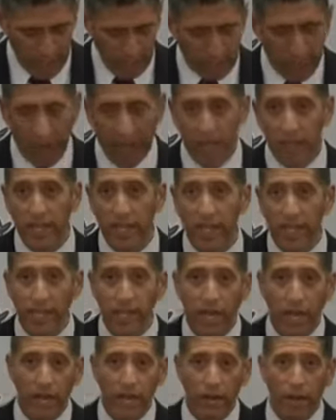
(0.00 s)
finally,
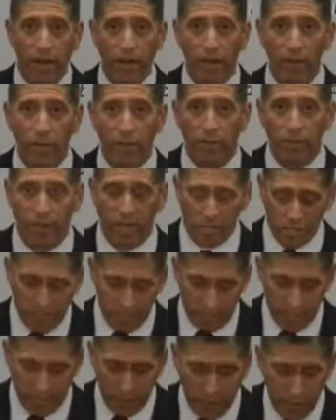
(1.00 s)
uh, I know the president
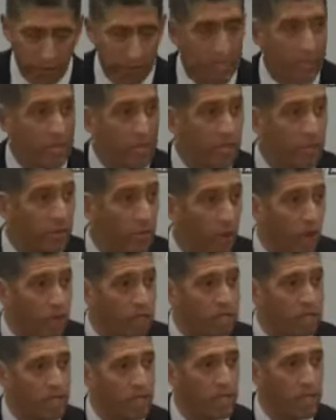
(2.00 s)
did, but McKinley
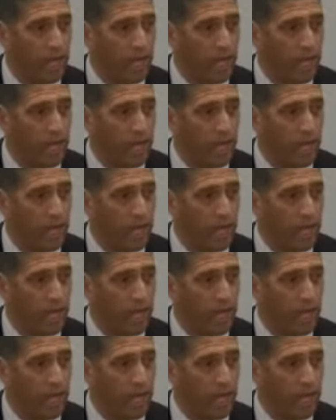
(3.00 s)
Boston,